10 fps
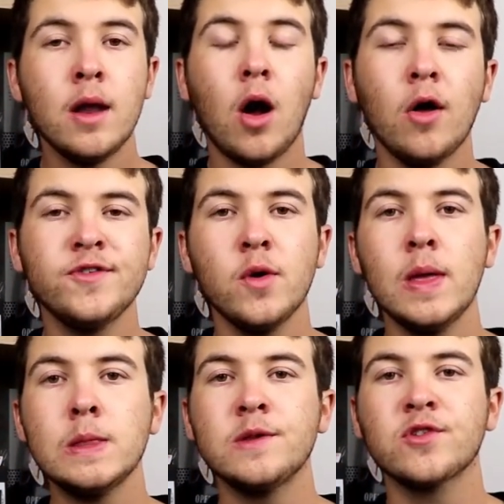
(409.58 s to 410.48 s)
Now also
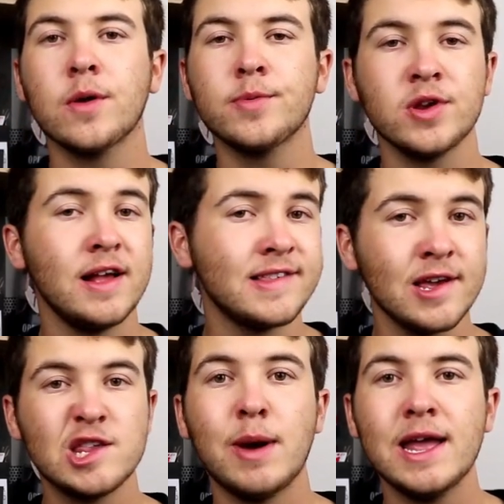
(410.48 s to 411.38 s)
in the description is a
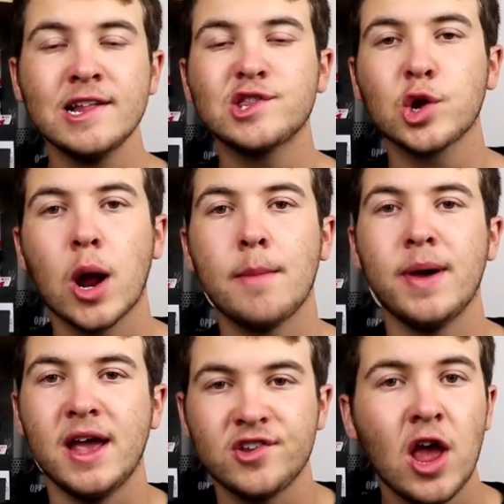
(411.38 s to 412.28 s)
link to my Instagram
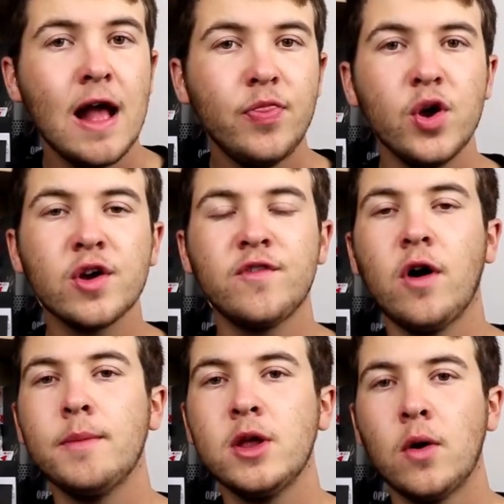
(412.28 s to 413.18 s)
page. There you can
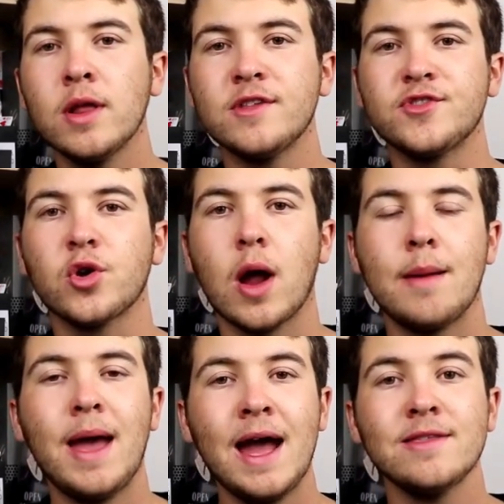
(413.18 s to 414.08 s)
follow me on
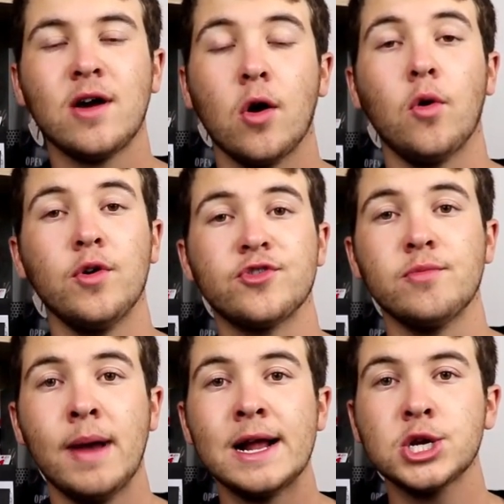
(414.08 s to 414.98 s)
Instagram at Tyler
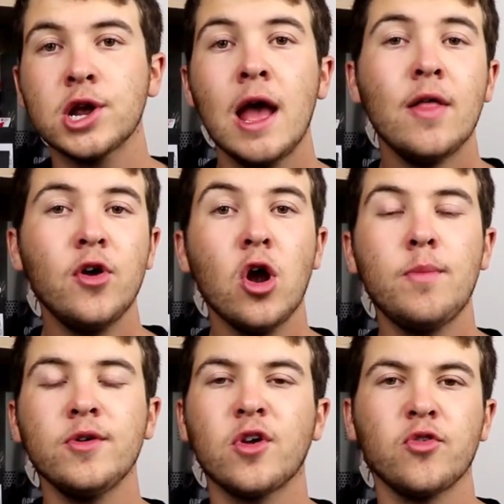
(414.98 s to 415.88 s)
Lunsford Magic. There I
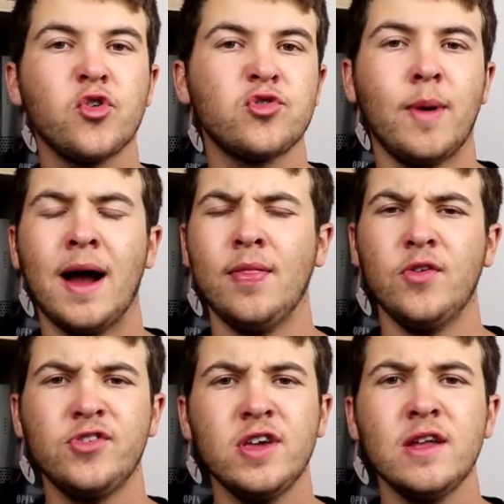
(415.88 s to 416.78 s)
post all sorts of behind
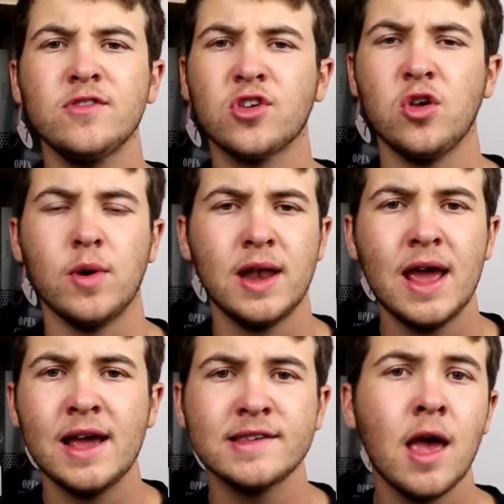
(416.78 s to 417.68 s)
the scenes,
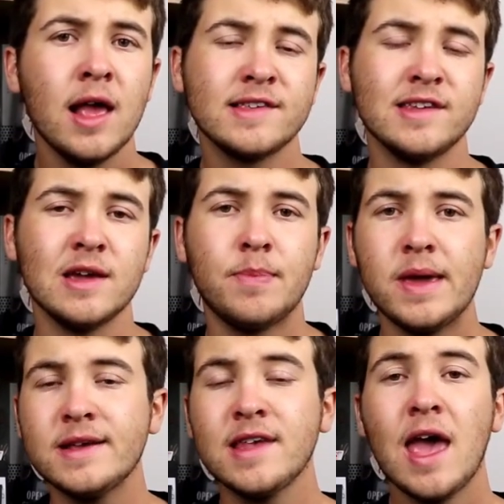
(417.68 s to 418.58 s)
Q&As, sneak
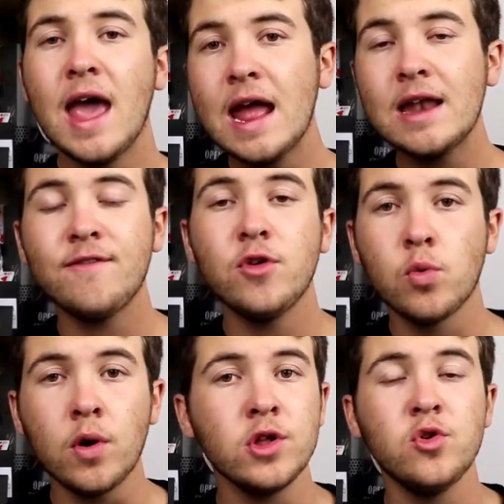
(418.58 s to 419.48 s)
peeks, and if you
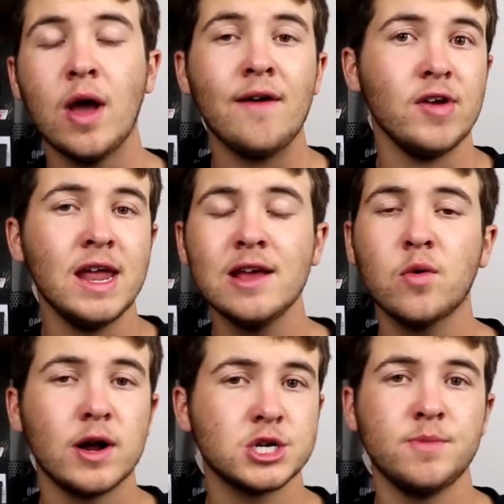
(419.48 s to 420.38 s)
really do have any
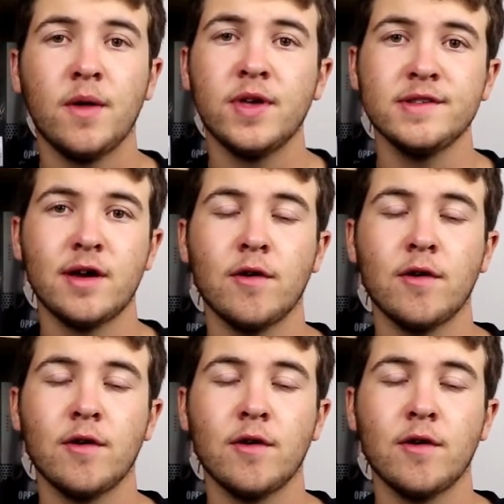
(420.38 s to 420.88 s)
questions about things